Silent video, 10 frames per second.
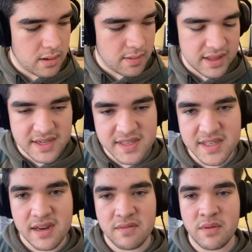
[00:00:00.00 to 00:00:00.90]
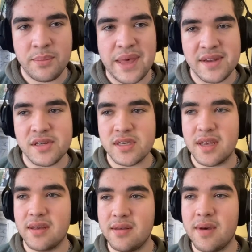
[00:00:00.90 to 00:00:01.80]
Right, that's the sound of a major
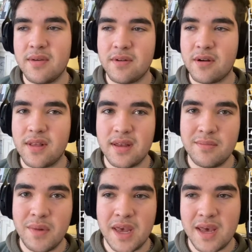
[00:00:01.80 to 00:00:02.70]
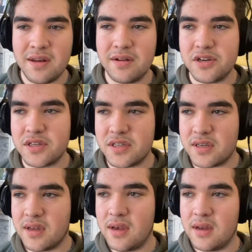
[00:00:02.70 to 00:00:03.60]
scale. You might have heard that in band or
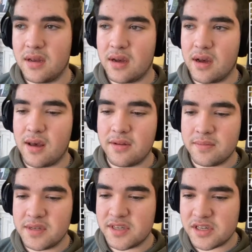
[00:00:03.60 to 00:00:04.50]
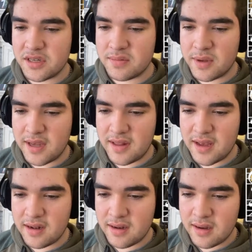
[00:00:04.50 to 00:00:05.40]
just other musicians playing
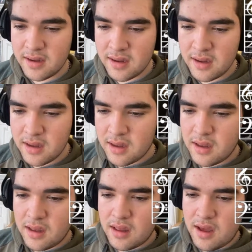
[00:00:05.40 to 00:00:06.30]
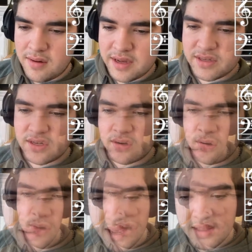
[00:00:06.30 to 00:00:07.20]
that. Alright,
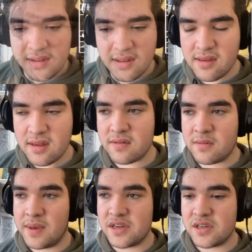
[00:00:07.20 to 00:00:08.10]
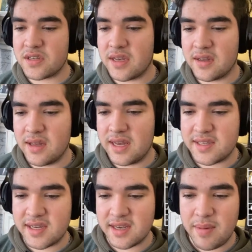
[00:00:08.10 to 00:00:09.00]
so I like to think of a major scale
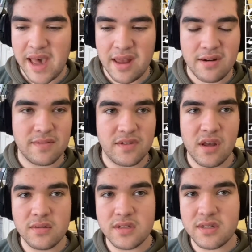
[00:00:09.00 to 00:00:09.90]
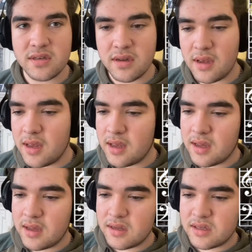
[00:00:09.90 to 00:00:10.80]
as like a pattern of notes.
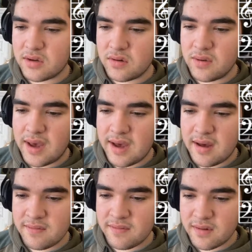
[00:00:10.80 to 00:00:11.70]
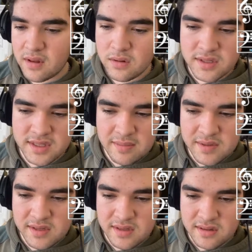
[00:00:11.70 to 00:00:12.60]
So you have whole
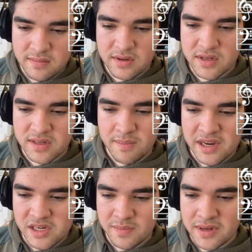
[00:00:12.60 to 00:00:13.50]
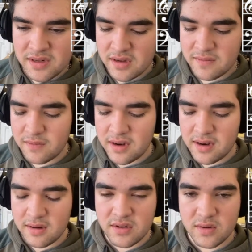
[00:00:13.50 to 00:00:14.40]
steps, which is a measurement of one
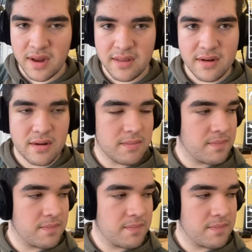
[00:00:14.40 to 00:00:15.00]
note to another,